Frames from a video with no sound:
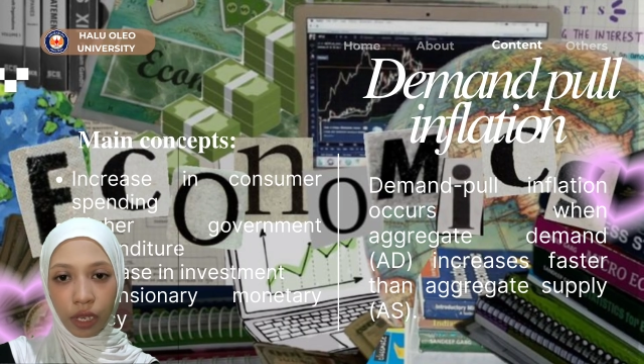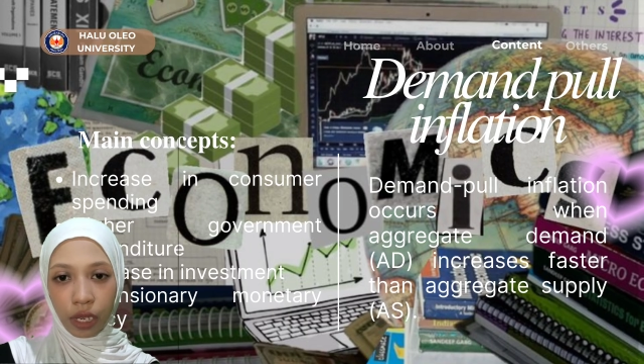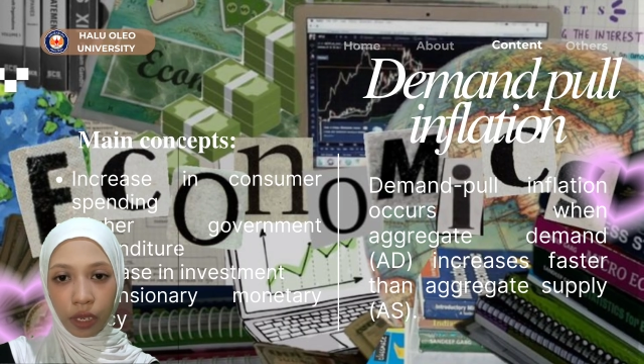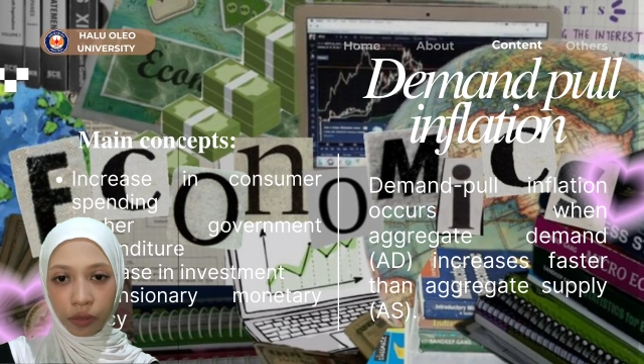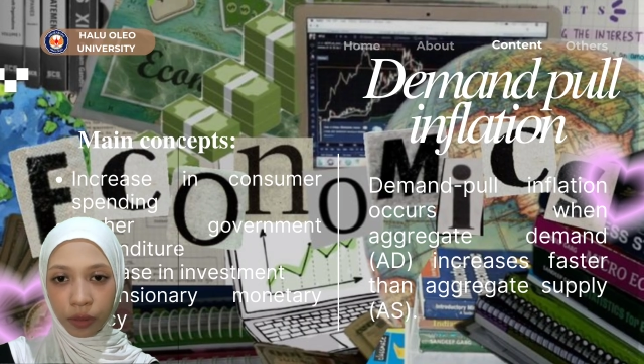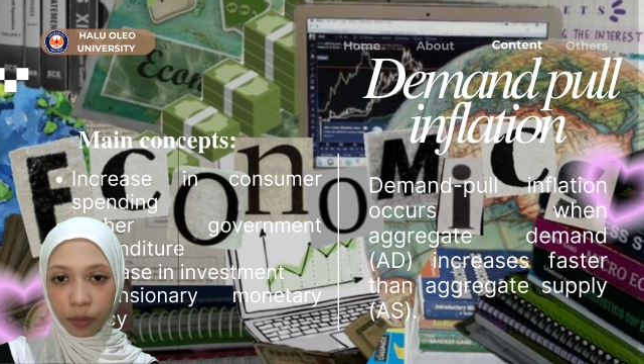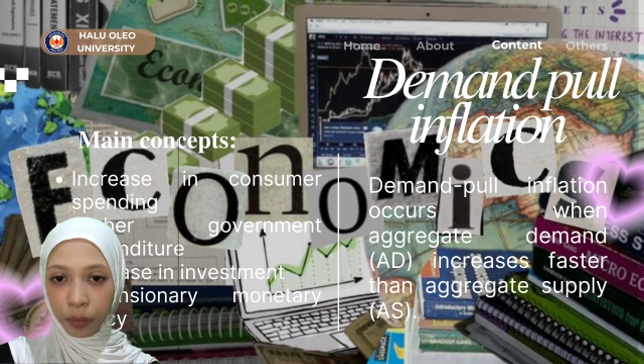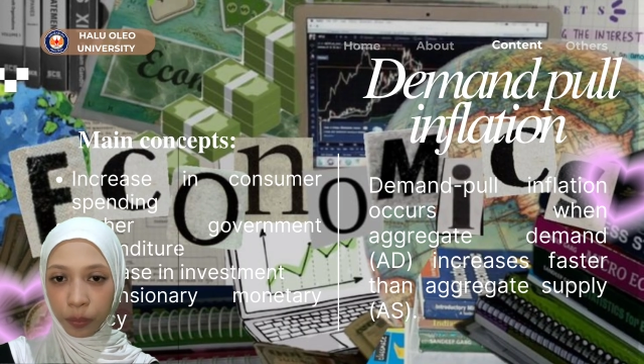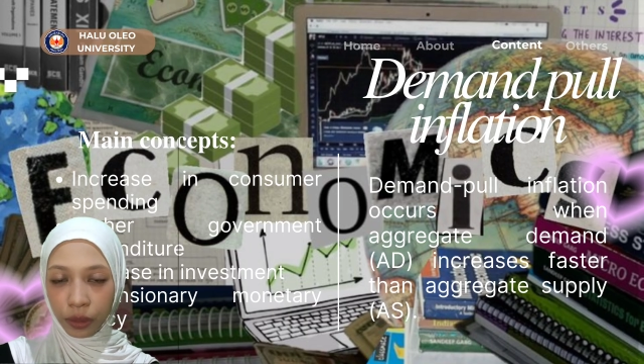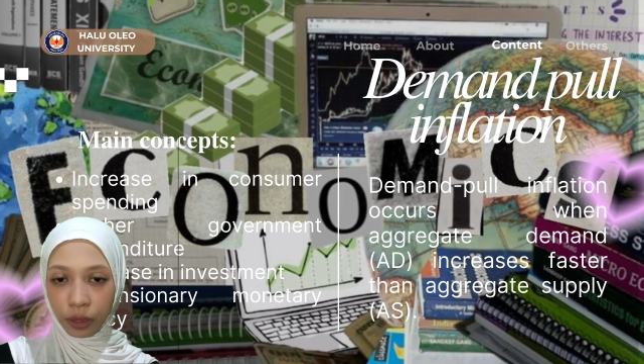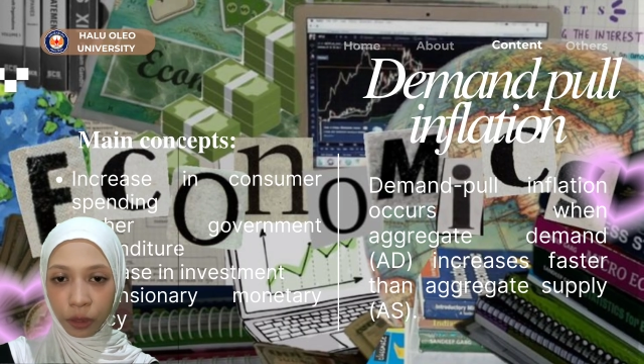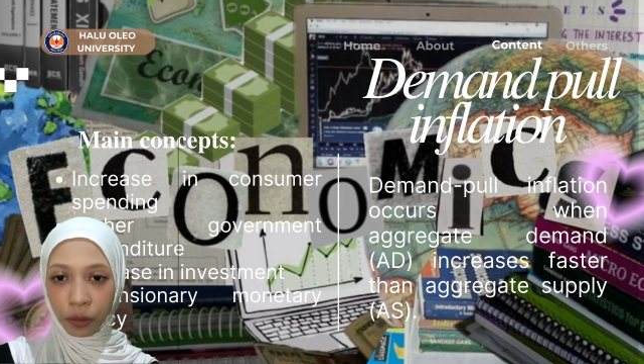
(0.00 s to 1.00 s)

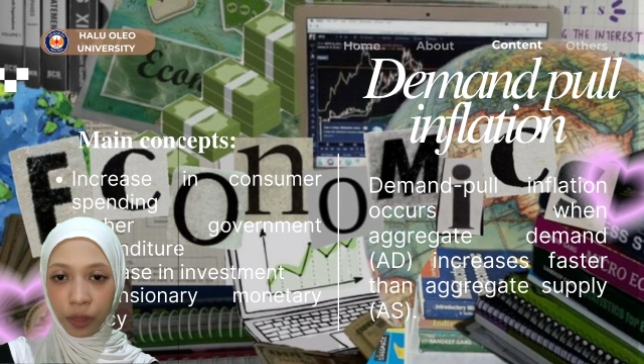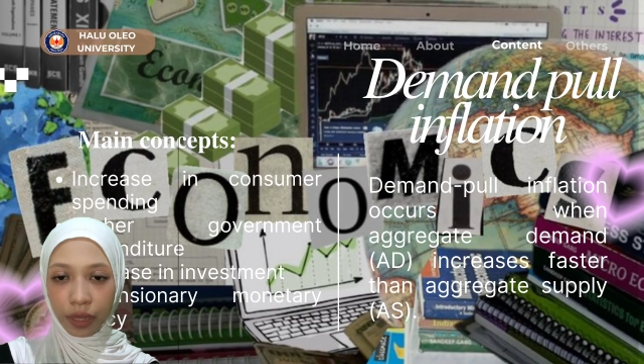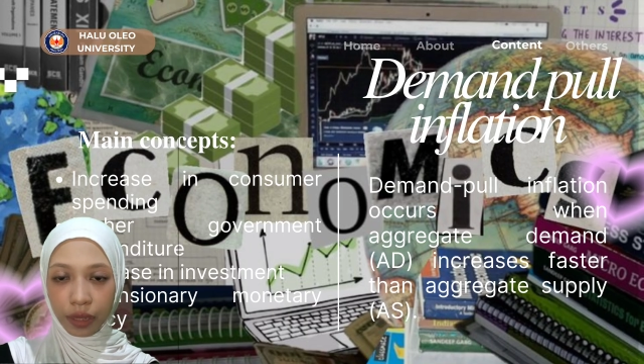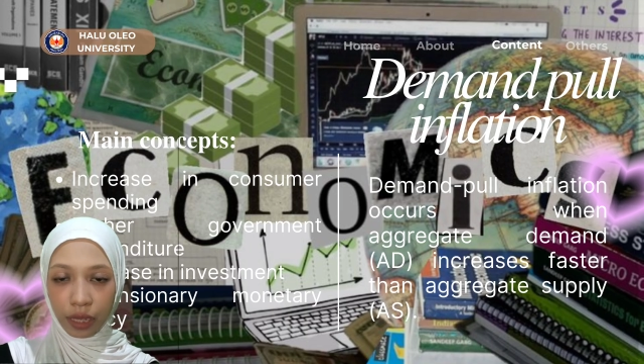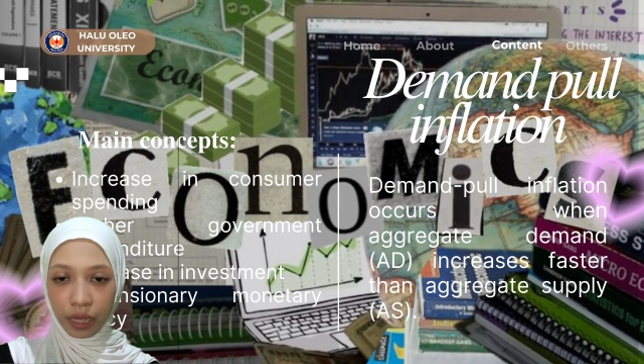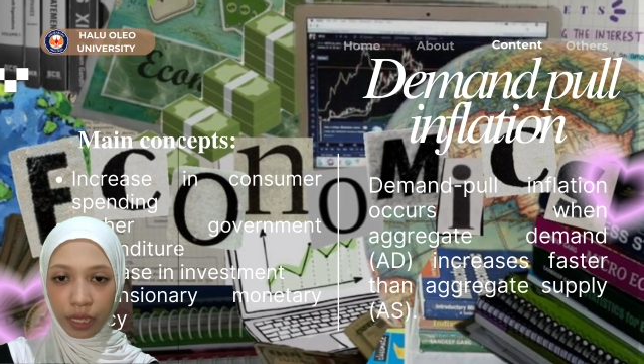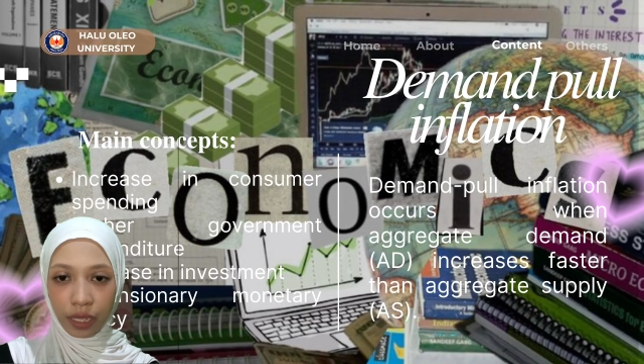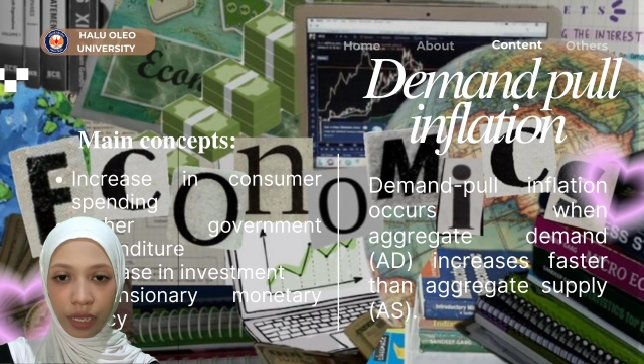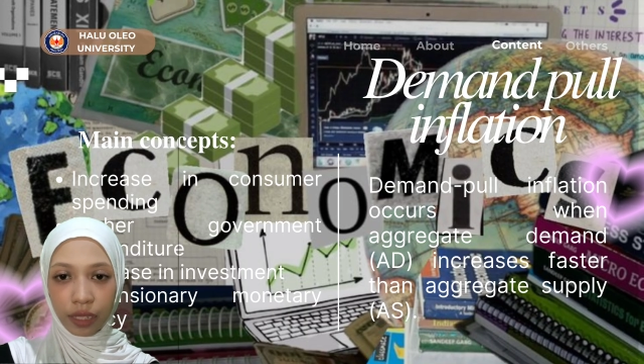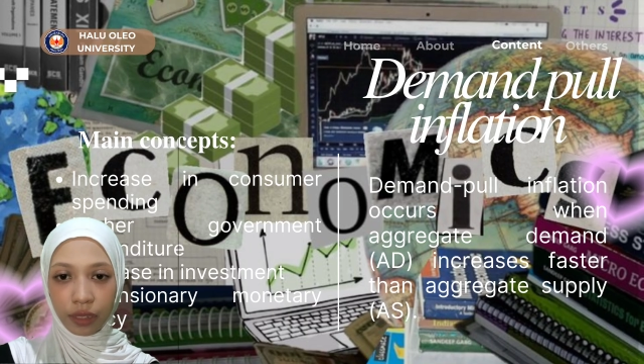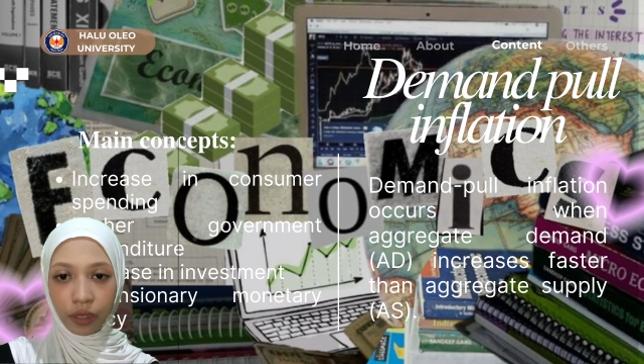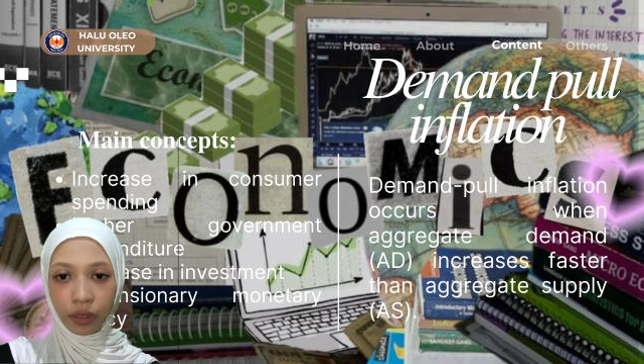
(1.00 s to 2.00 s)
output quickly
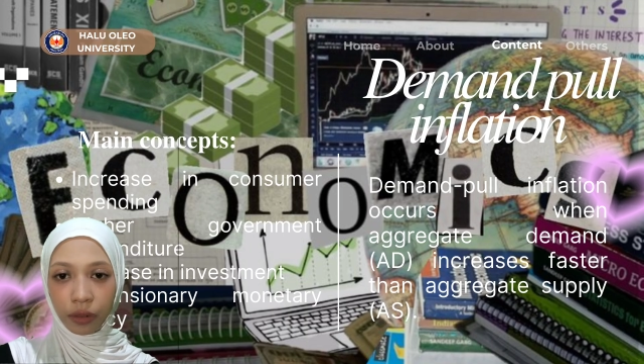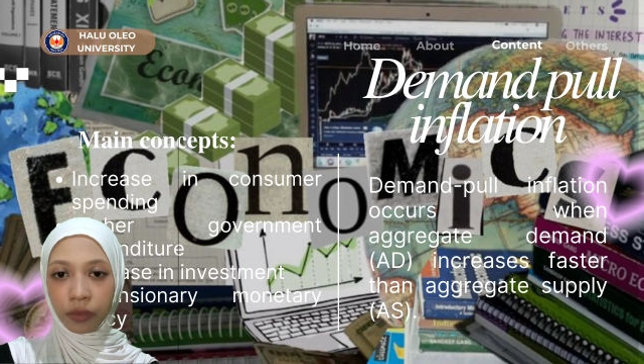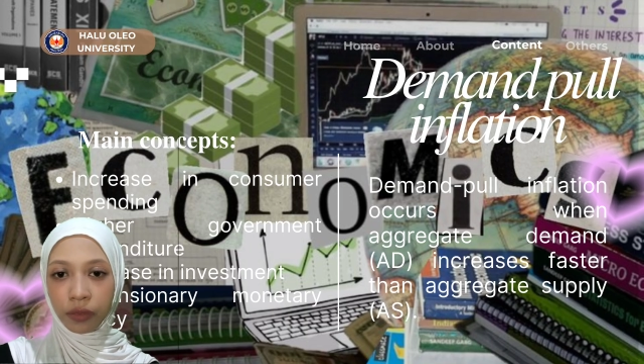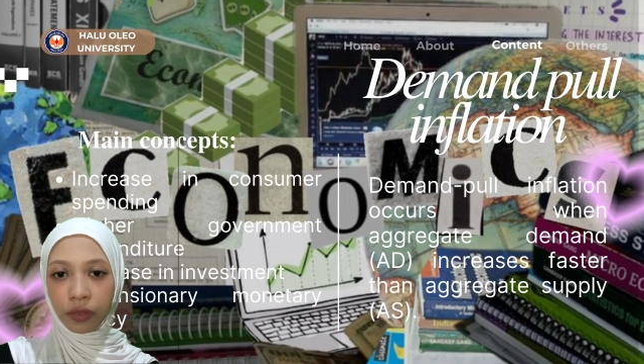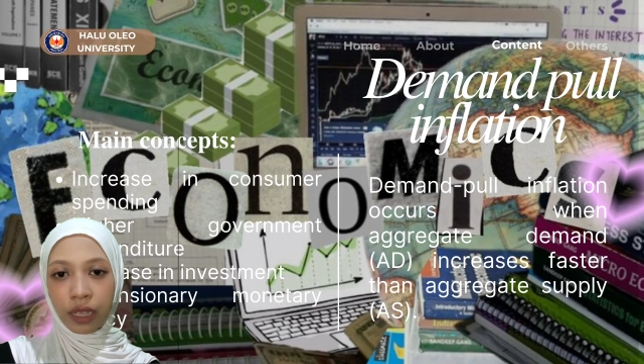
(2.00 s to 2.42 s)
enough,